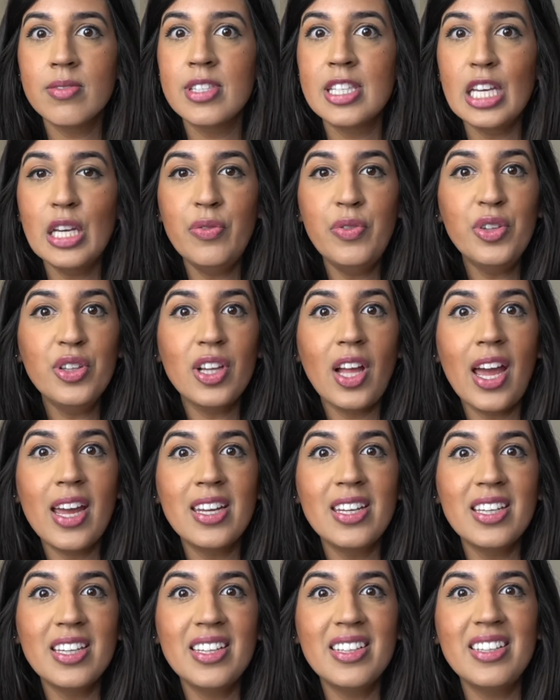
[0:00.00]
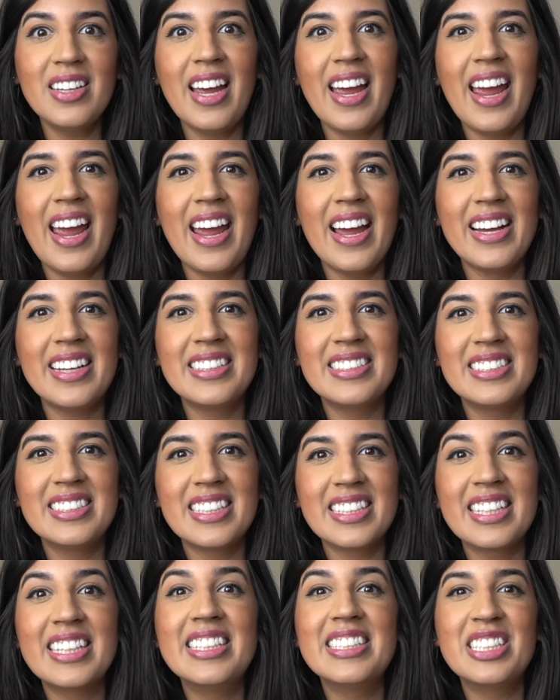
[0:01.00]
see if you like it, and
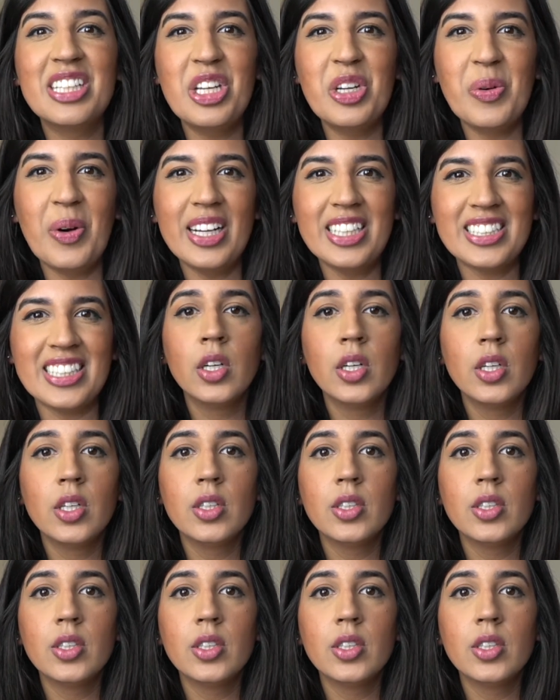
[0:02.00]
uh, continue watching.